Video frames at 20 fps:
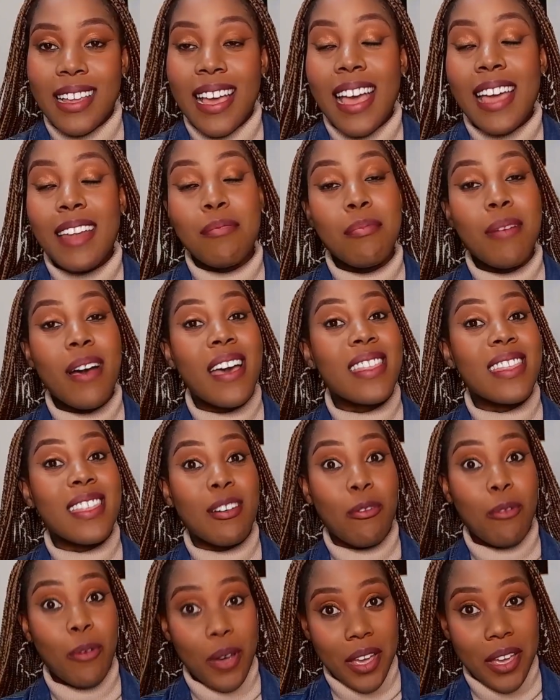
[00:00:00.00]
And by
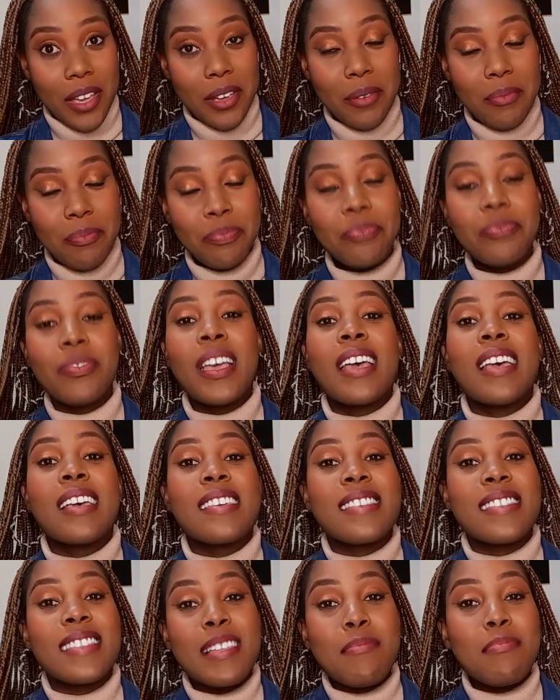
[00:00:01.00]
the way,
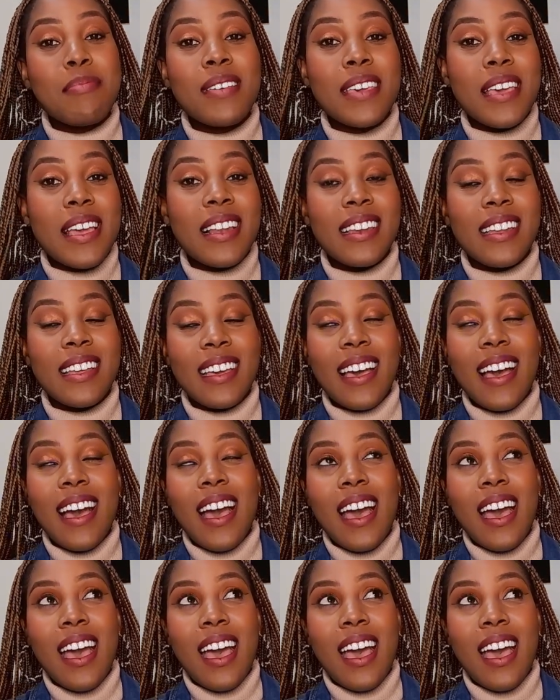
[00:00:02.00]
sleeping early,